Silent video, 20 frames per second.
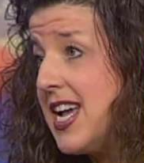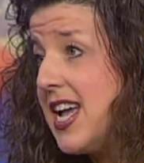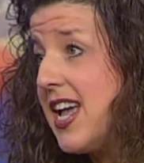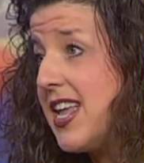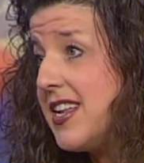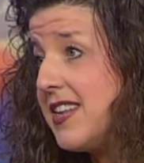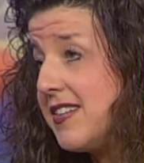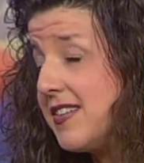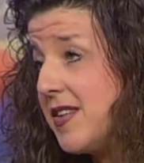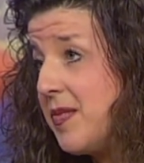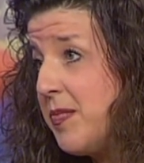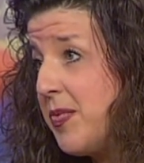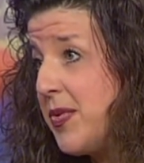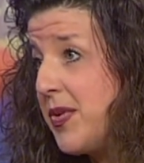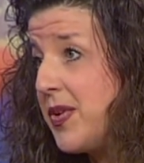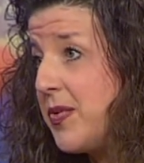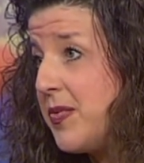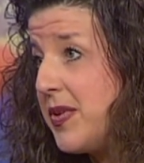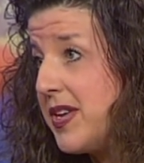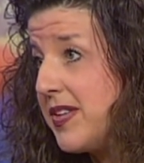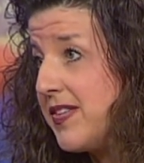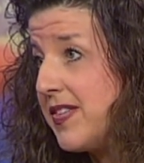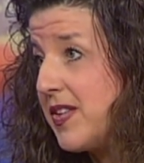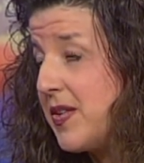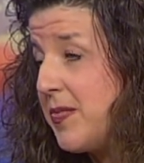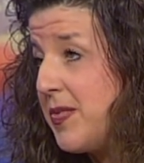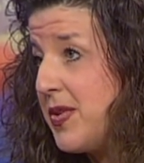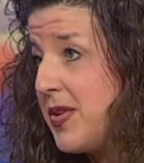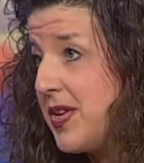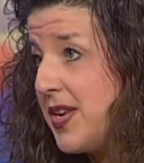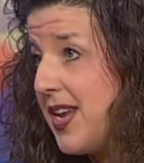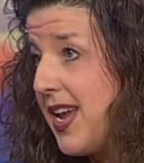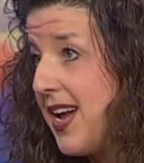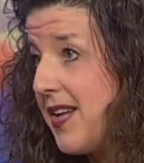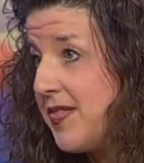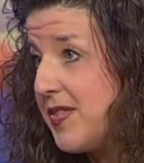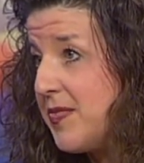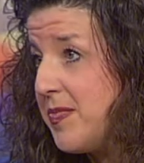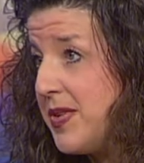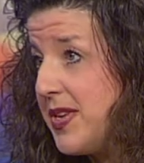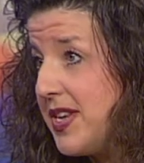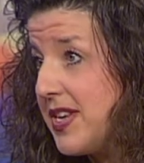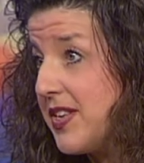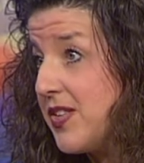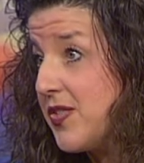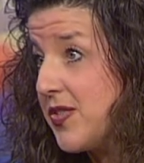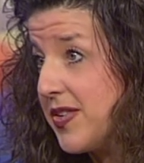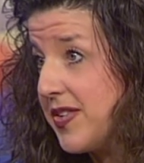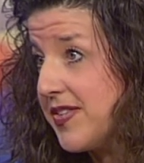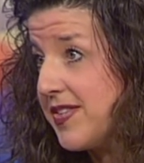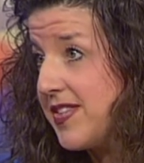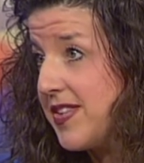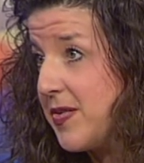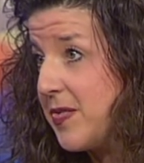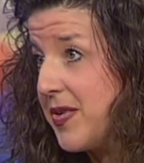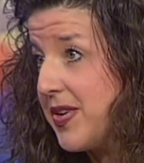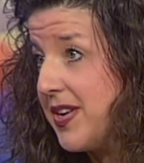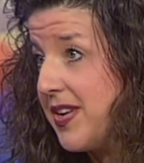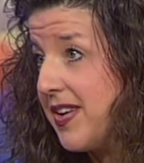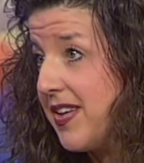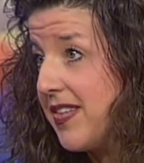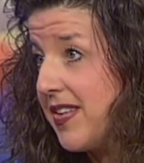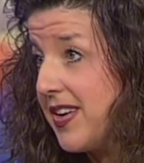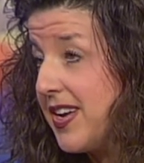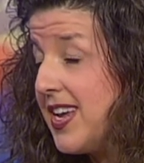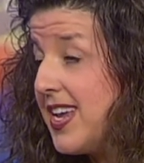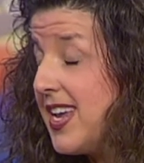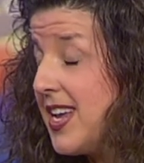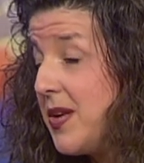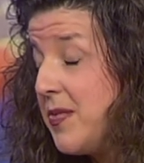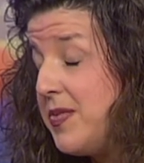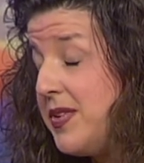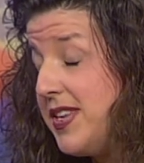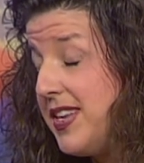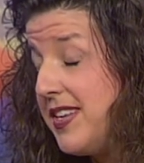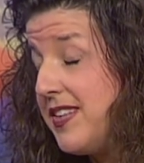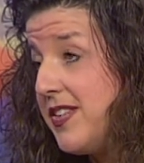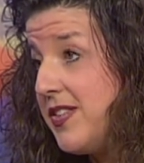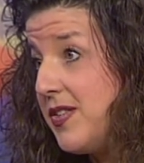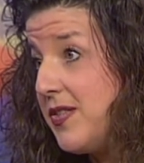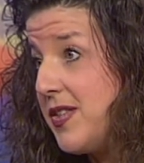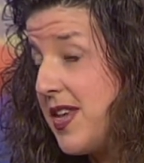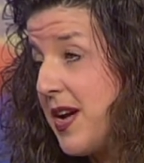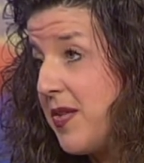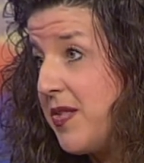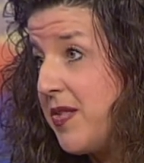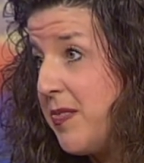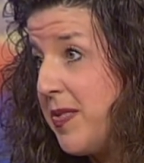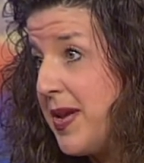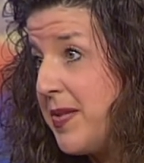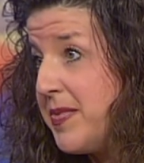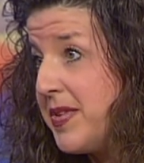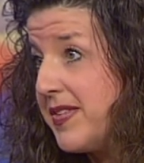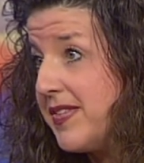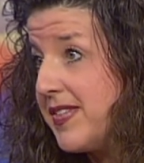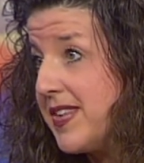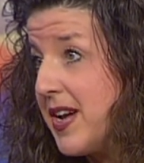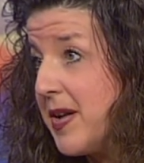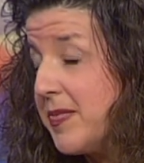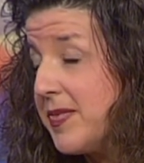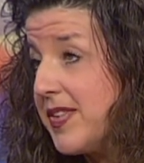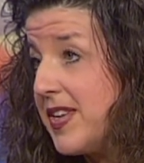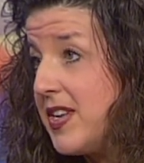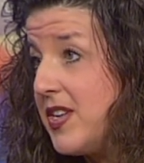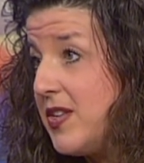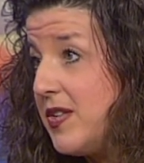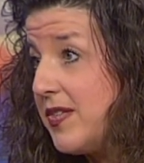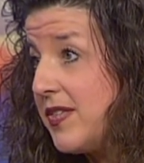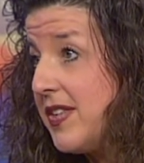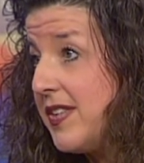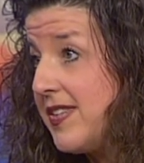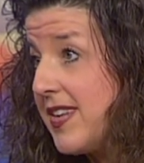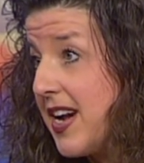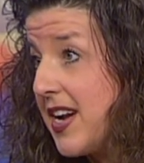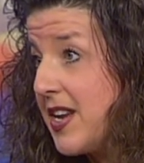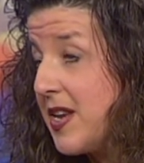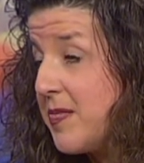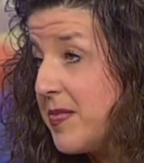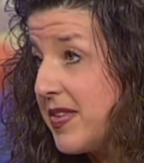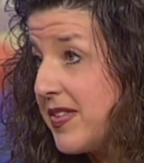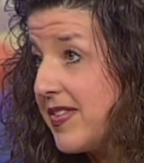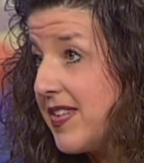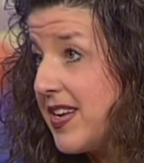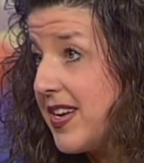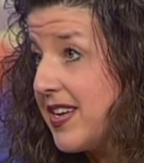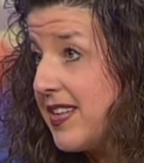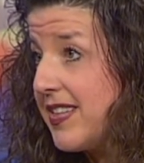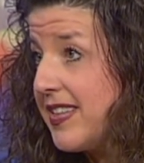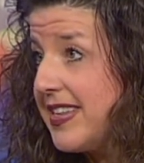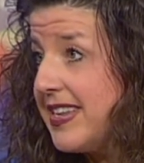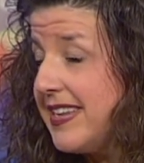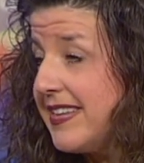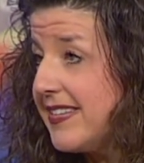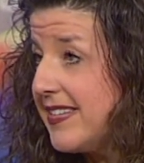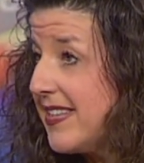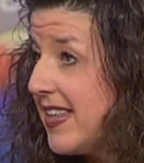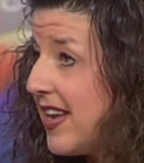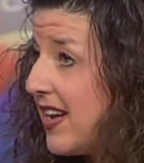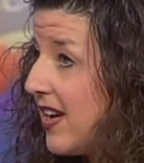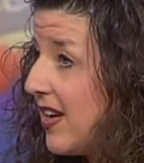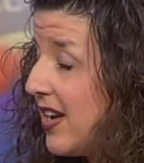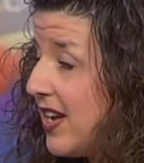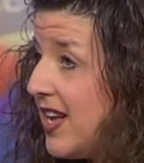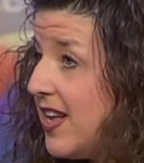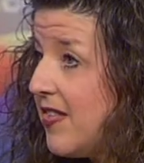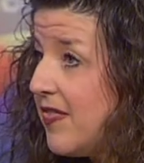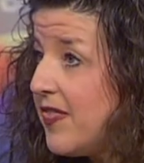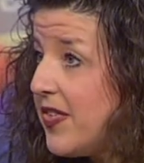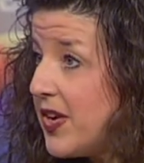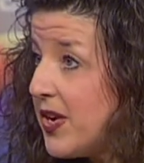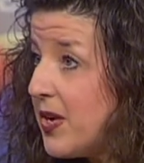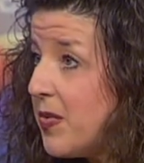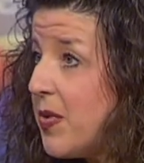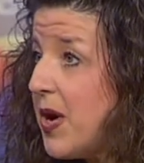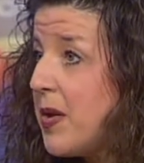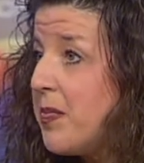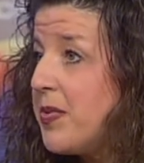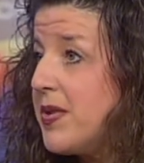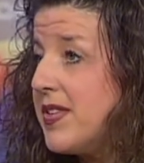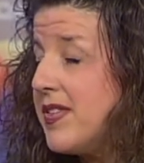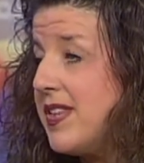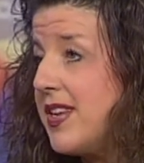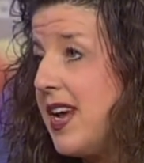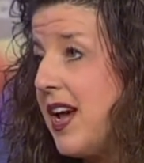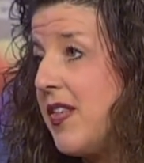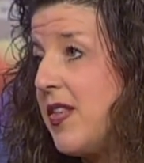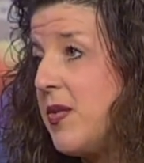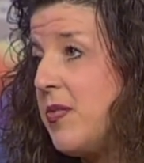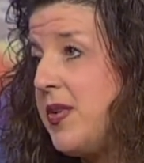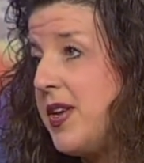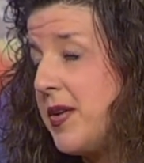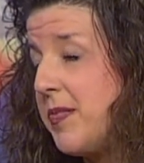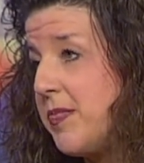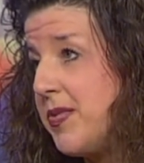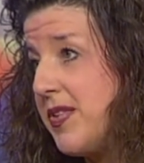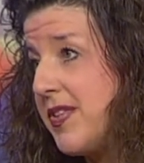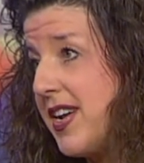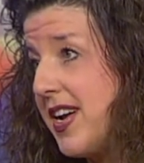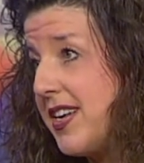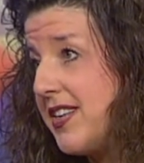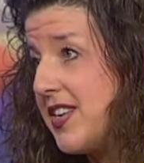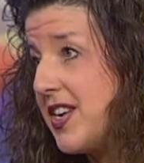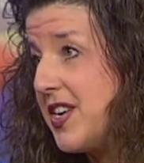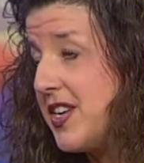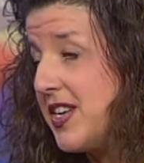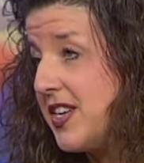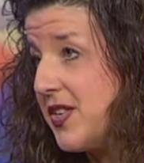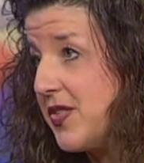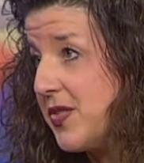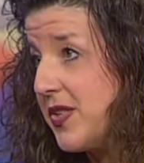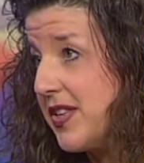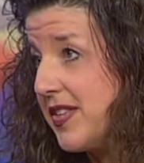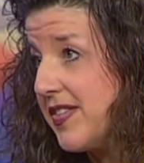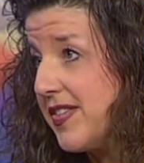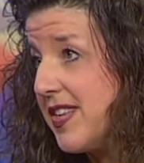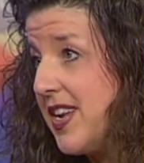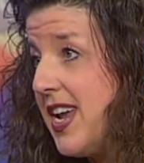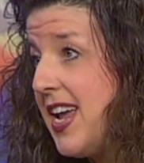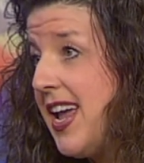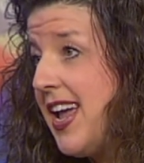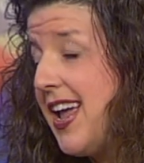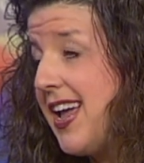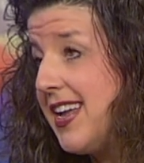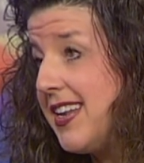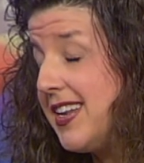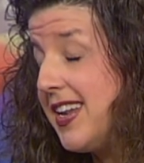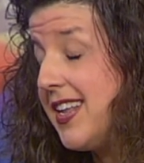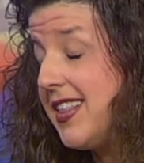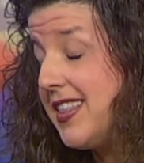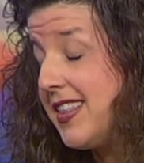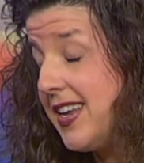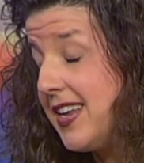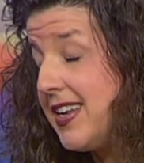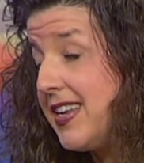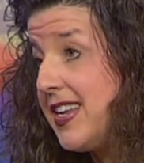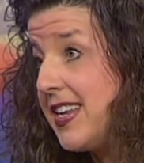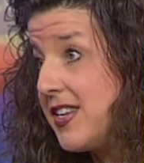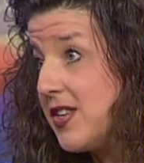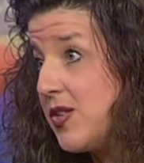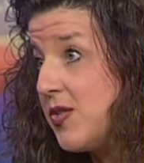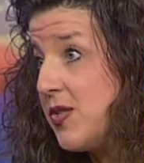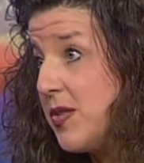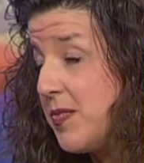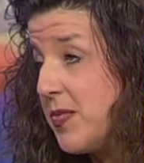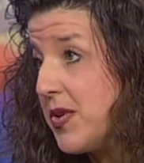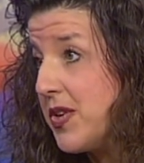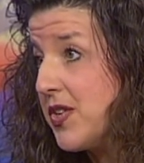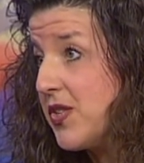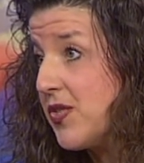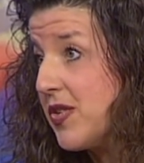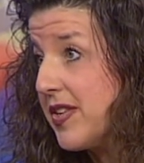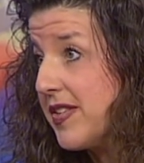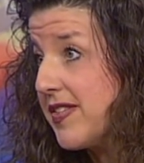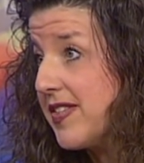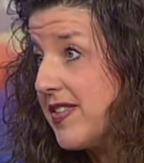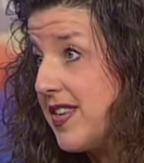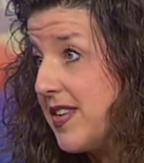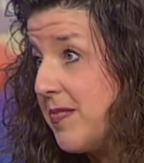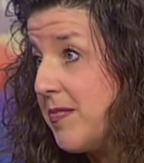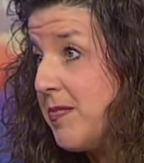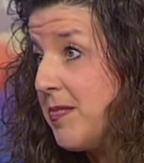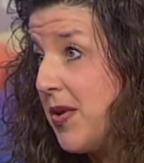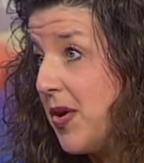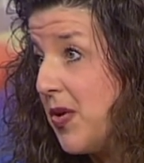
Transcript: And at some point, we as a community have to begin trusting one another. And we need to do that with baby steps. And using documents like a lease that are very well put together, we can protect our interests and, and, and get to a more trusting